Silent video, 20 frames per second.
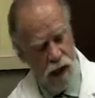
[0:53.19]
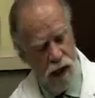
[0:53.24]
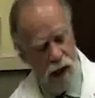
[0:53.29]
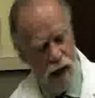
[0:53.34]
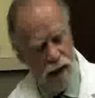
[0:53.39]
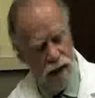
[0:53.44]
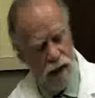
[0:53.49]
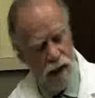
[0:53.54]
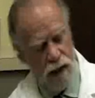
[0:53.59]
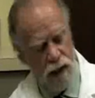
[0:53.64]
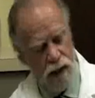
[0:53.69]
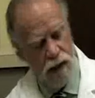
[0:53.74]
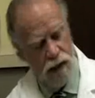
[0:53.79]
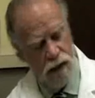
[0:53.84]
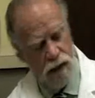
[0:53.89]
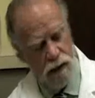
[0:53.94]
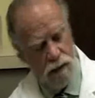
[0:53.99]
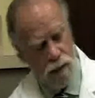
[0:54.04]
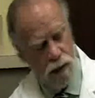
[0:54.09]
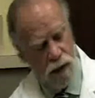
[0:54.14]
and then
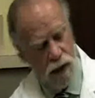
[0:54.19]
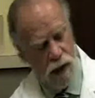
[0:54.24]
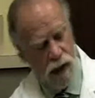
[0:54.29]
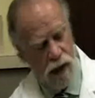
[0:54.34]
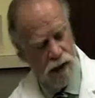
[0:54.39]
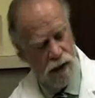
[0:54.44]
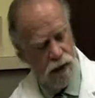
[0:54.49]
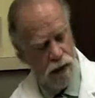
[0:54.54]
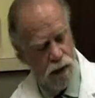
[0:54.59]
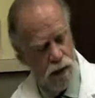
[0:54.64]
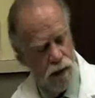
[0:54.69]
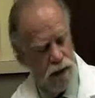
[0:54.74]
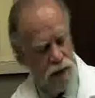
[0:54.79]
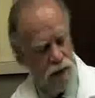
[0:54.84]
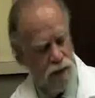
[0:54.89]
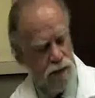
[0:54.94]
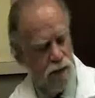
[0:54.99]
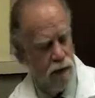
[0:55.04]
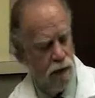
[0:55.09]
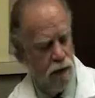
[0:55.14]
in compliance
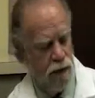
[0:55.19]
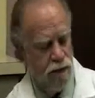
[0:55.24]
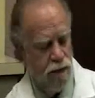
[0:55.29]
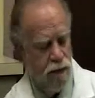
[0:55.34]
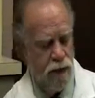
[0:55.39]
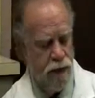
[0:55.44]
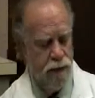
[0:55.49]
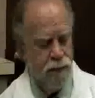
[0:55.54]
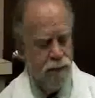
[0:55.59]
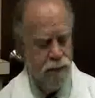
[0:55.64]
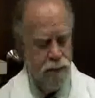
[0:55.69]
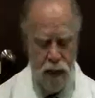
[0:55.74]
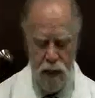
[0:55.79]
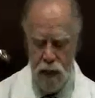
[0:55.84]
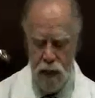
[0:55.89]
with the forefoot.